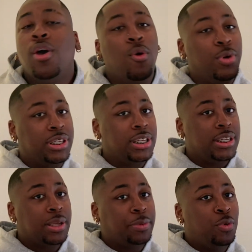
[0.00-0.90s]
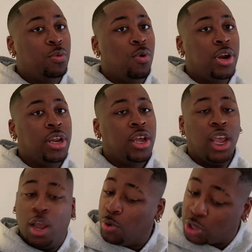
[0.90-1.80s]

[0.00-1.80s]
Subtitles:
We seen something we wanted and we